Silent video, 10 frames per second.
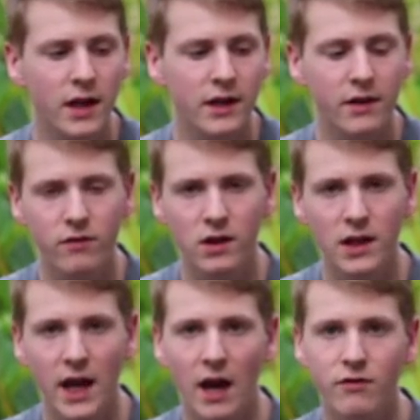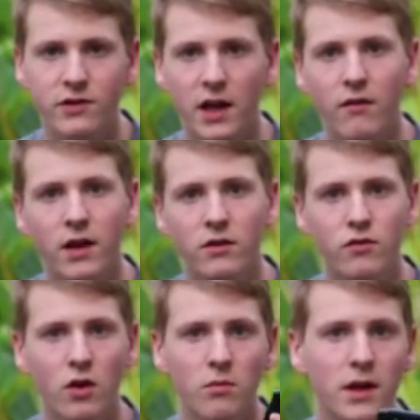and I definitely have savings
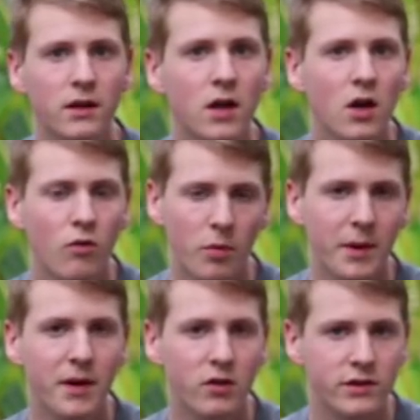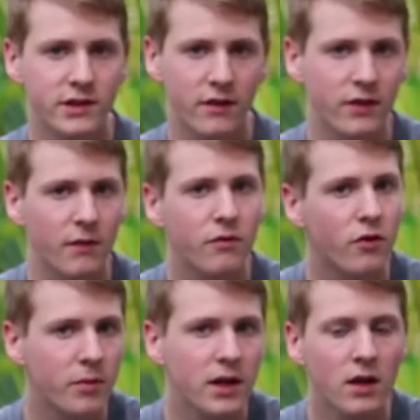from like what my parents saved up
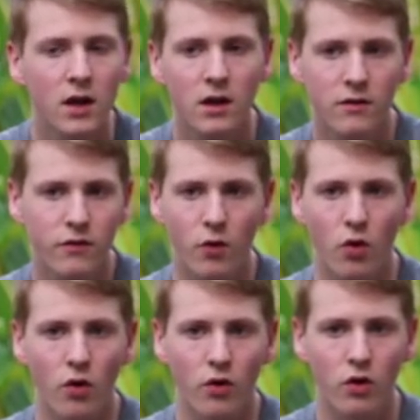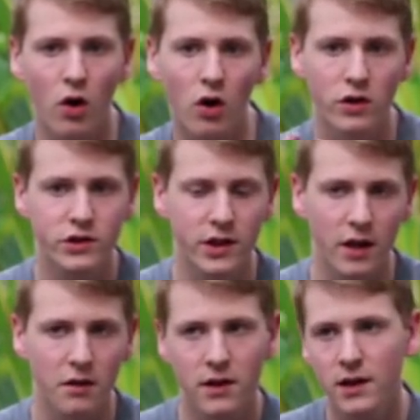for me for college and
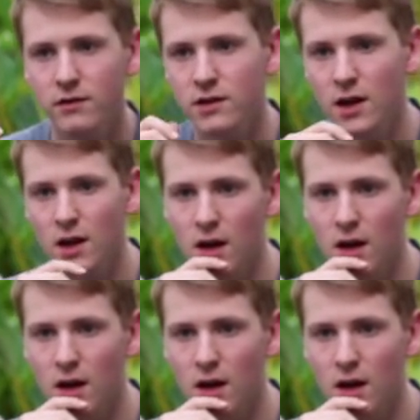other things.